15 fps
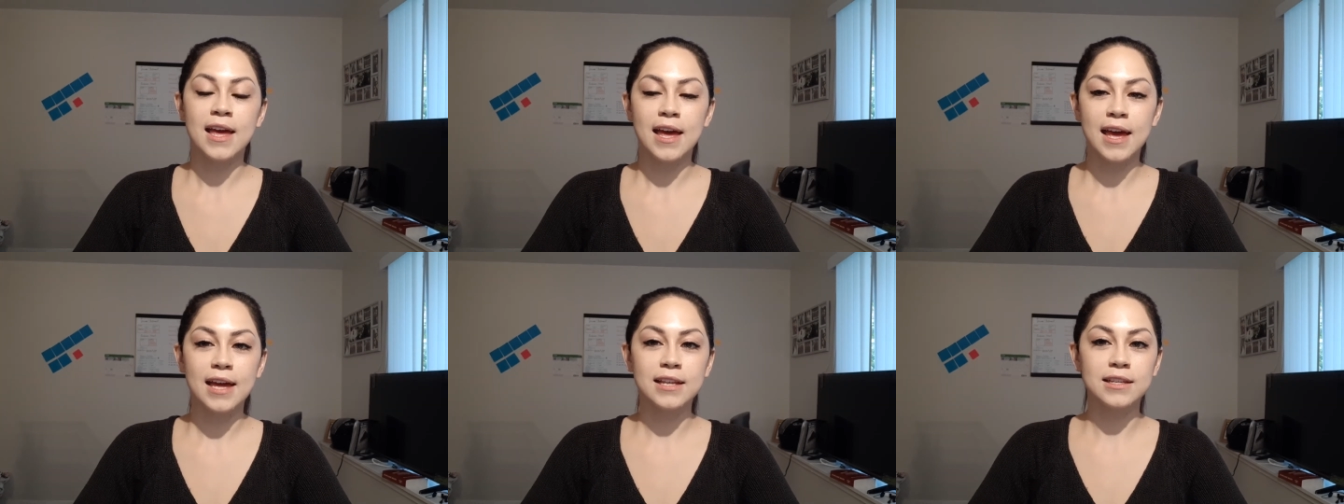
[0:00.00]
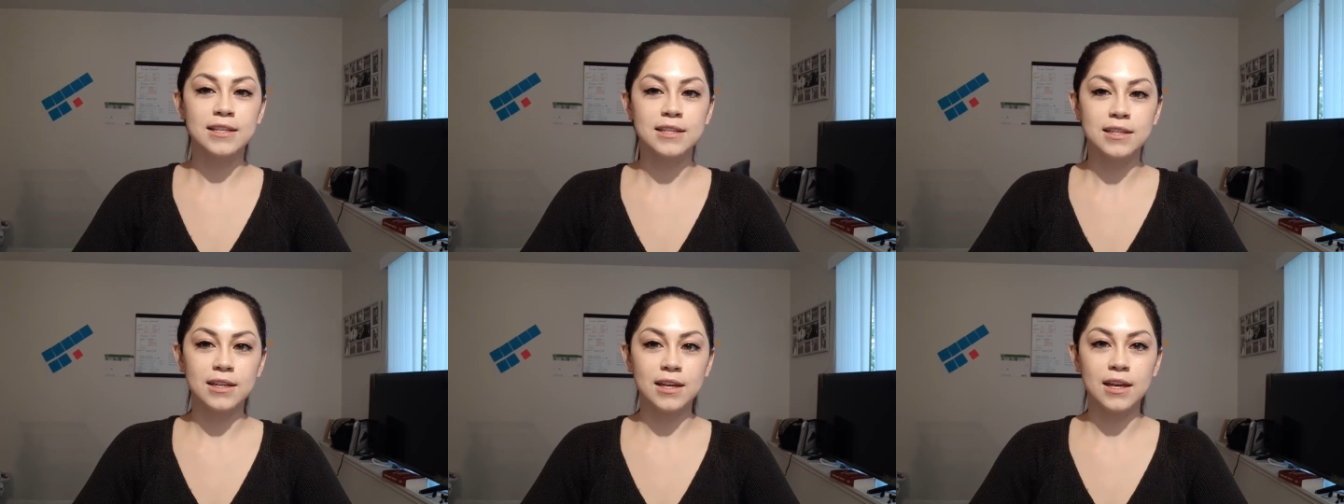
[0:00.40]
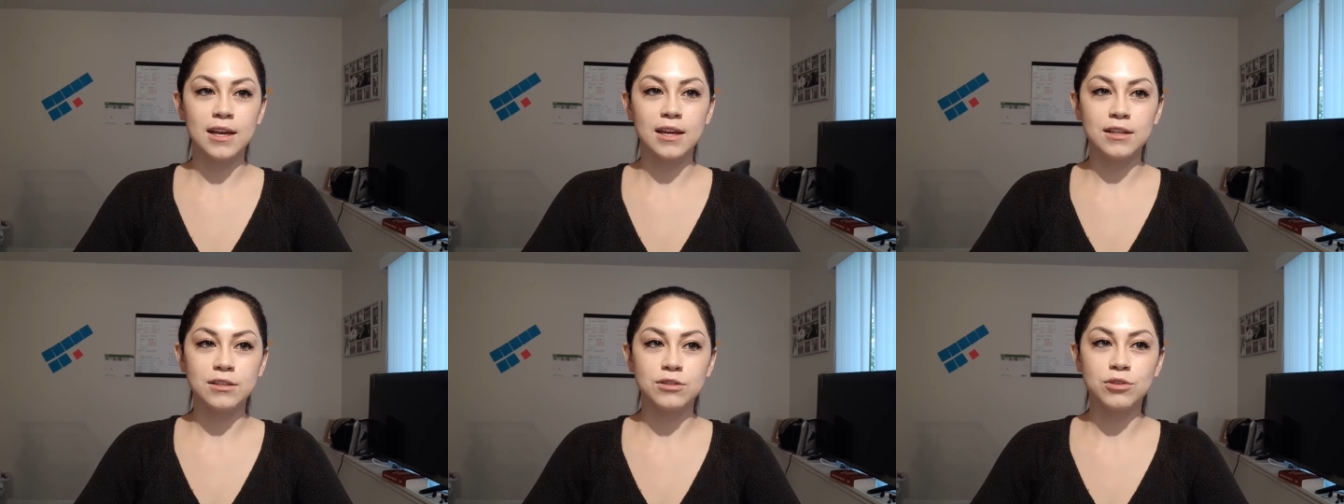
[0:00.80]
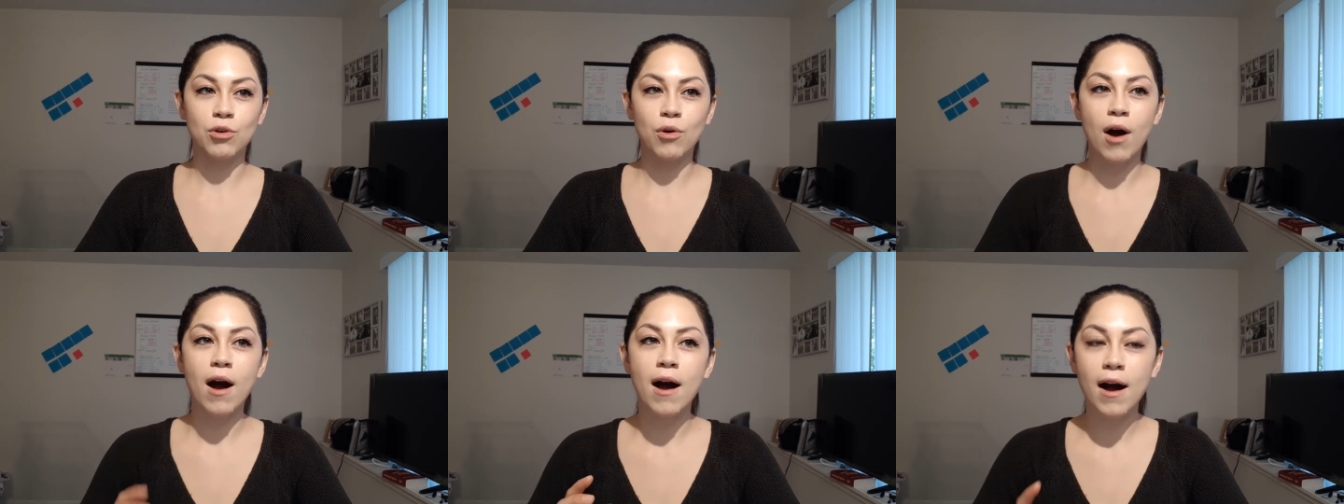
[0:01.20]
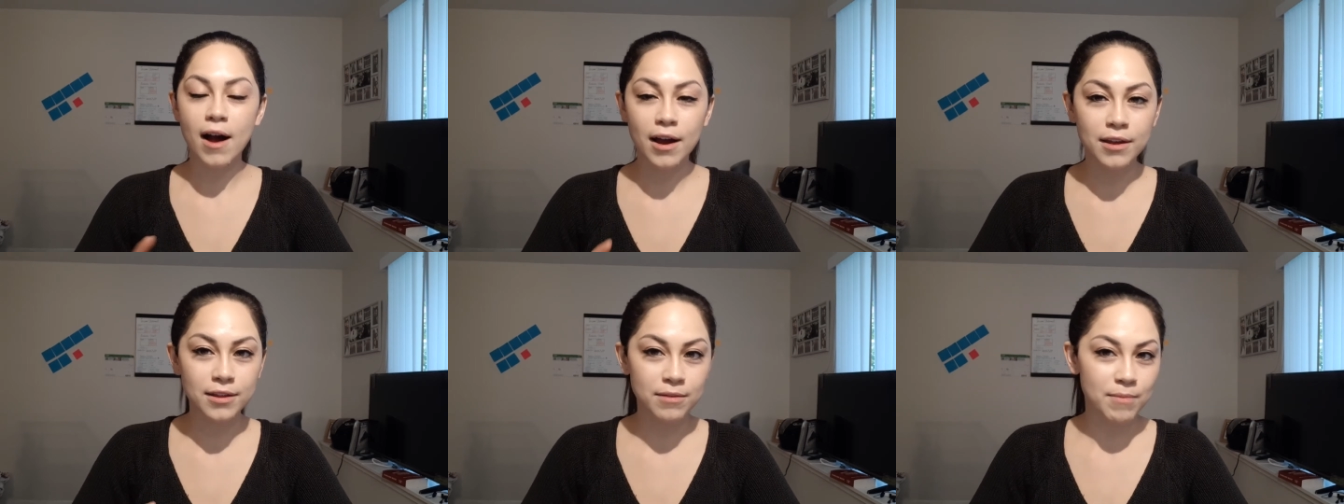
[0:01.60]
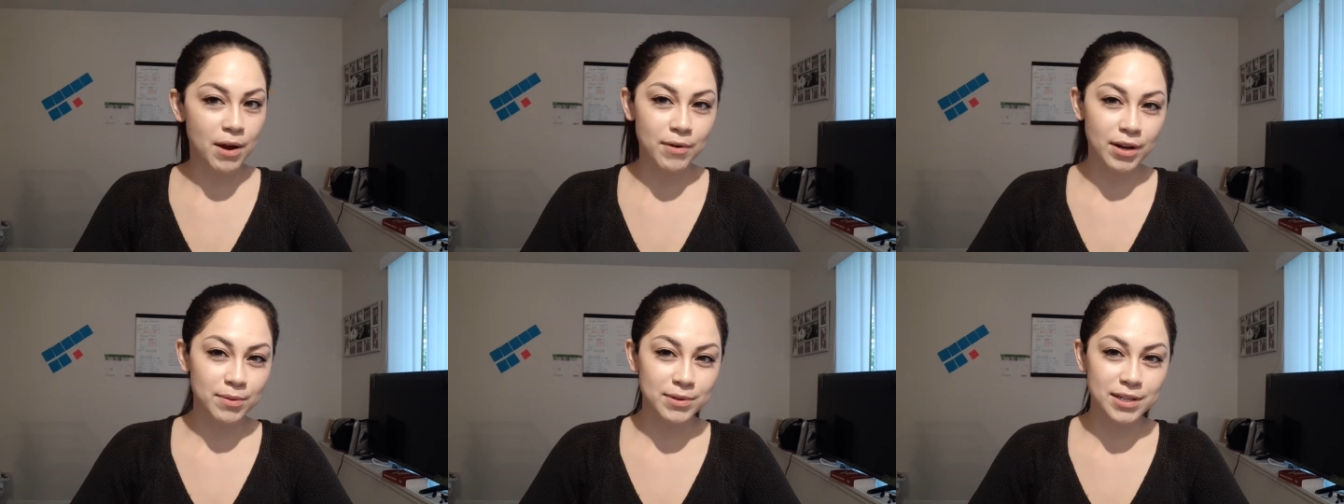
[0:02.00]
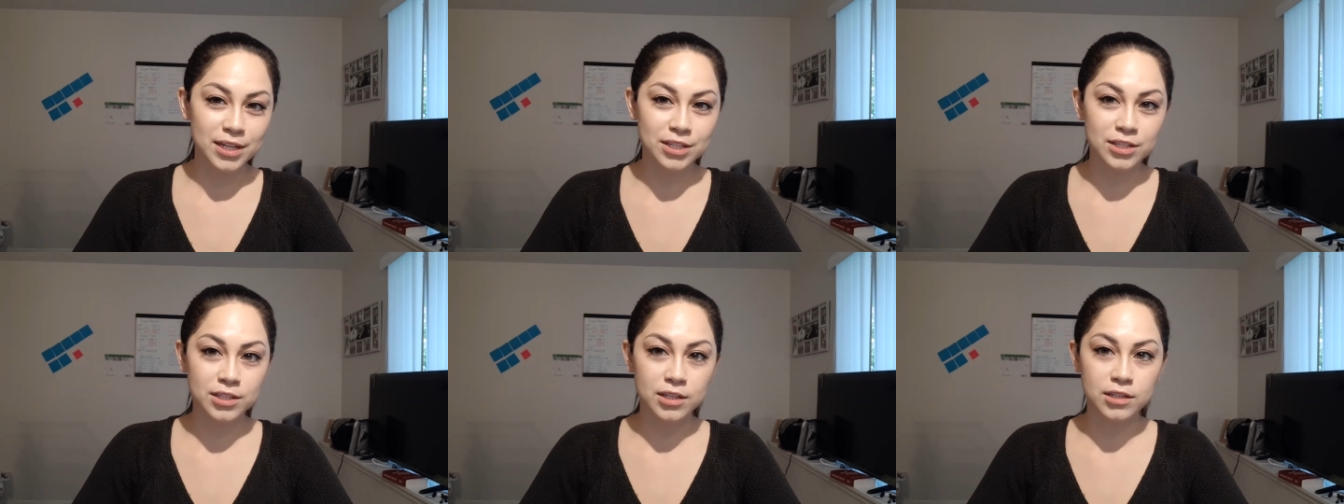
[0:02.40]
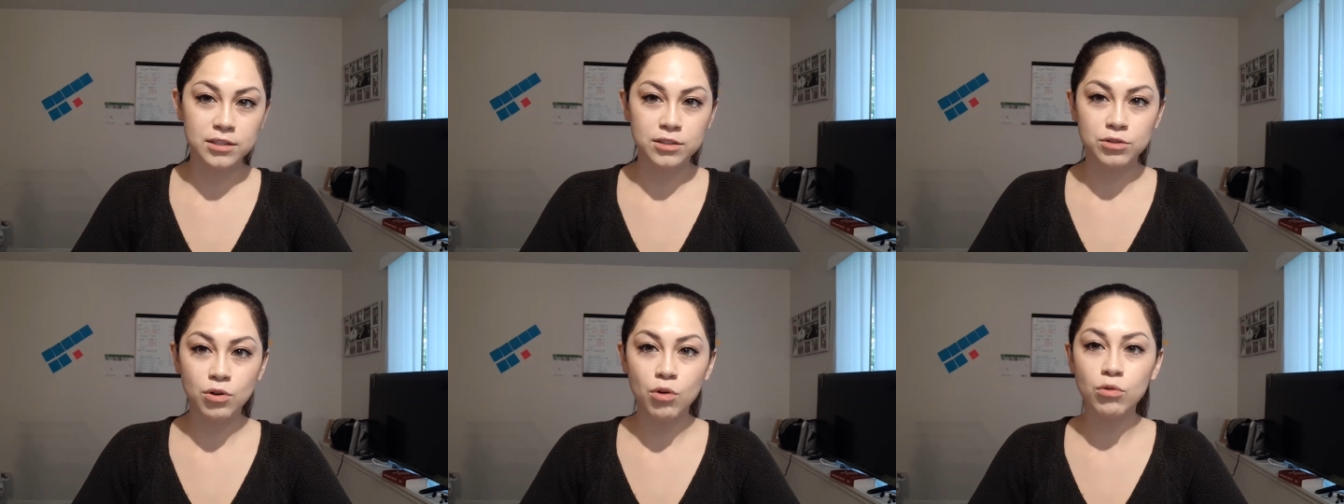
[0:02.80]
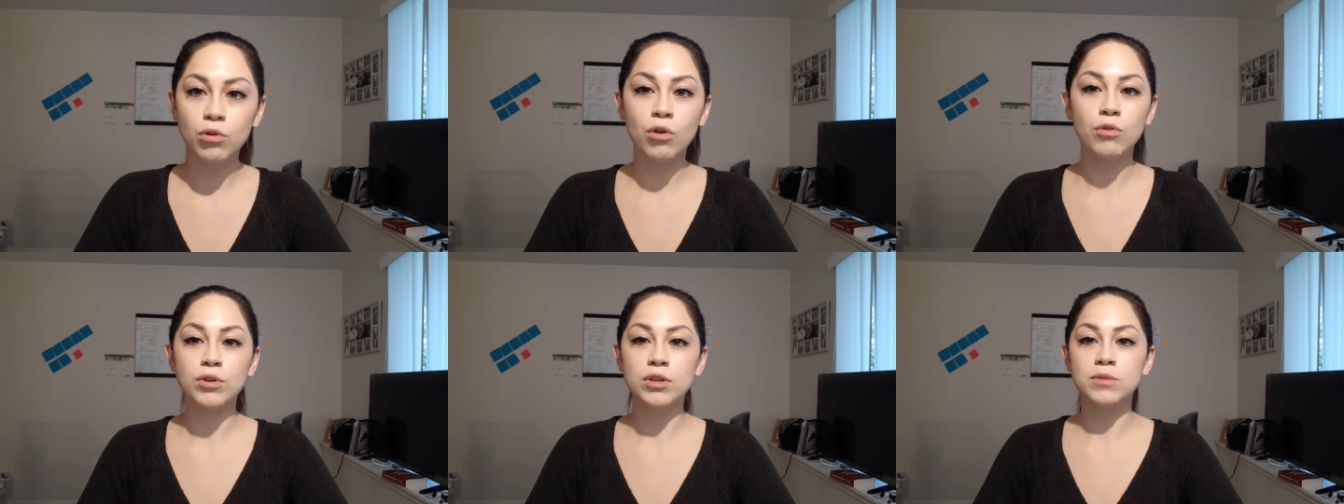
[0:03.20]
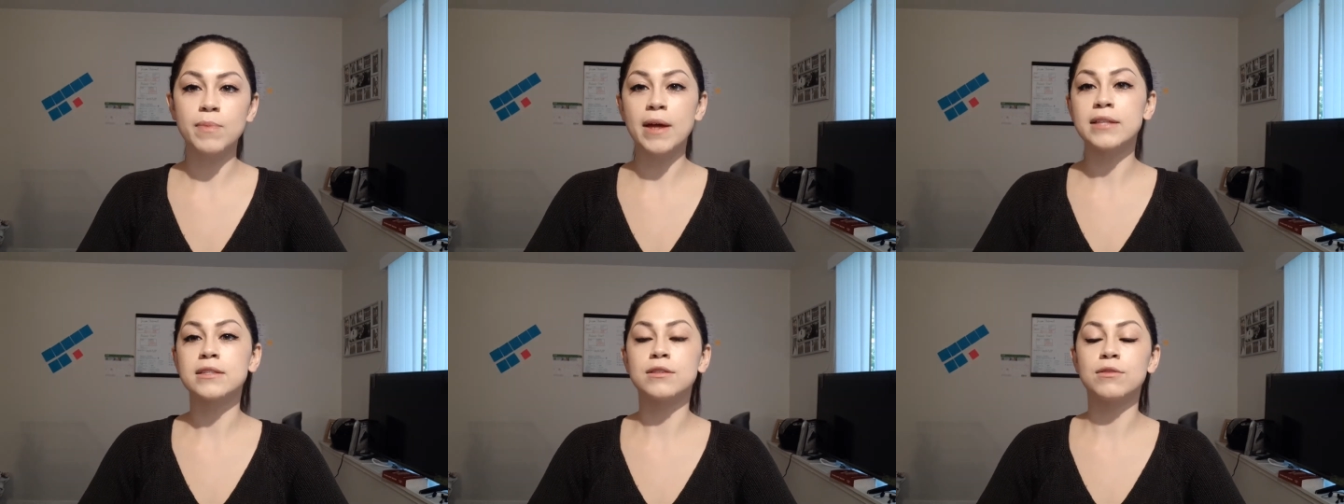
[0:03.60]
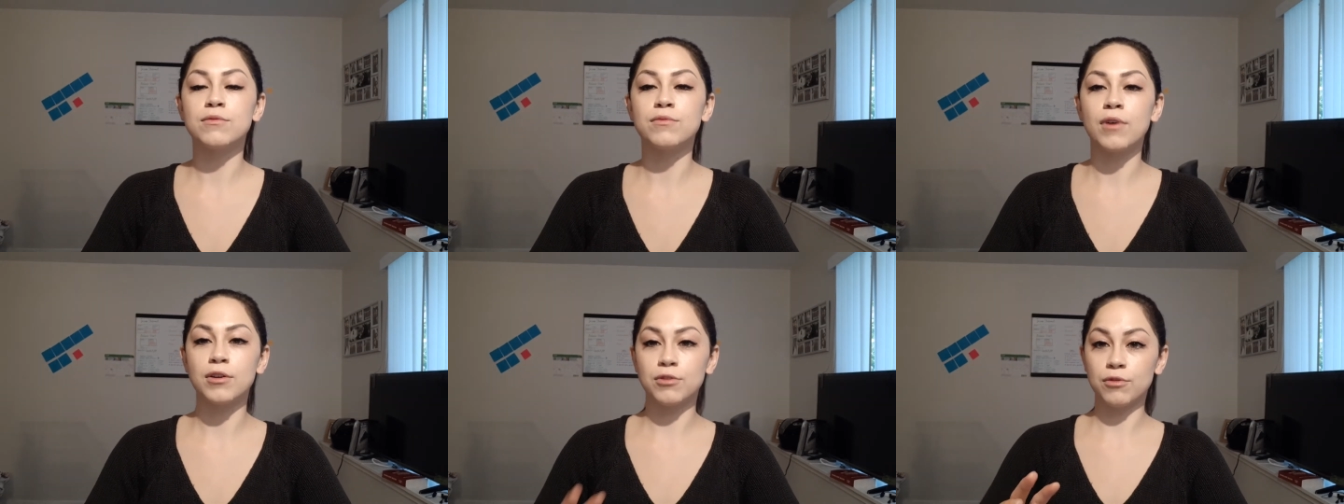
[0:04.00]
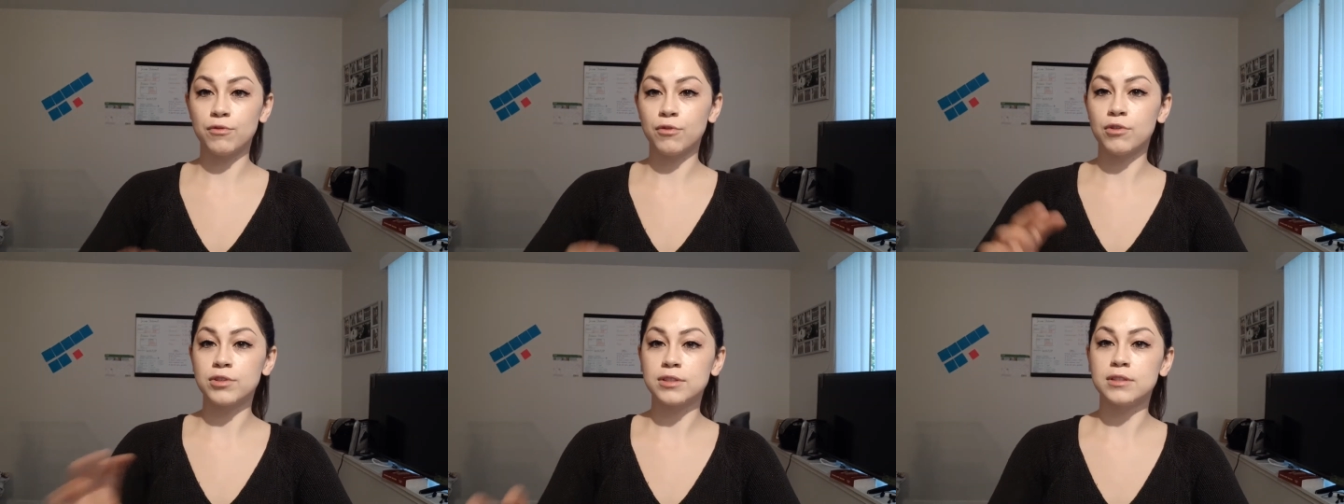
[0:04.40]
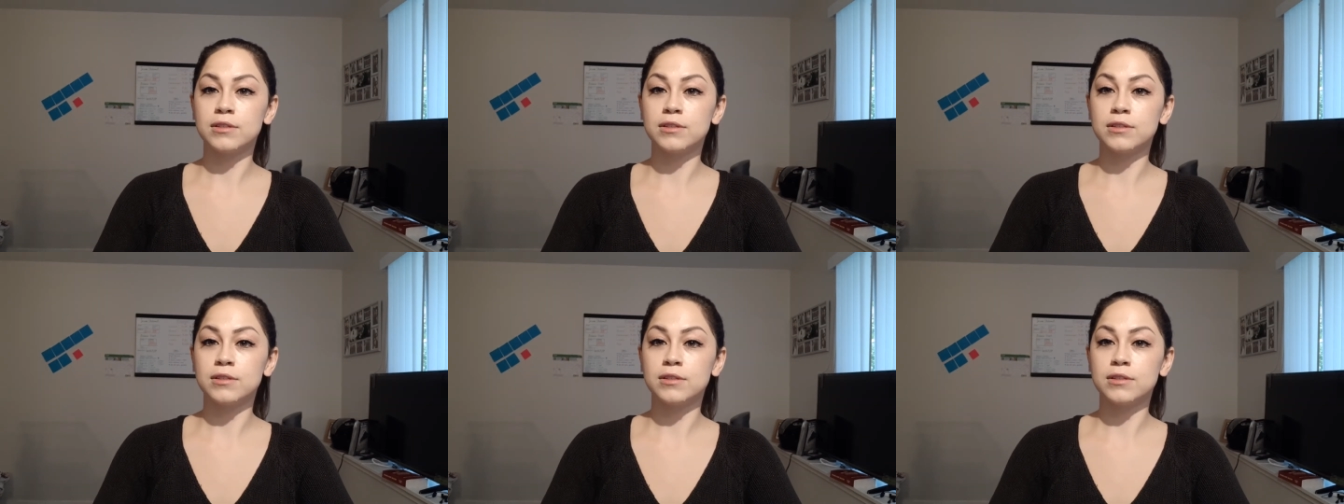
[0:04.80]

And so I, my recommendation is, don't go expensive on your first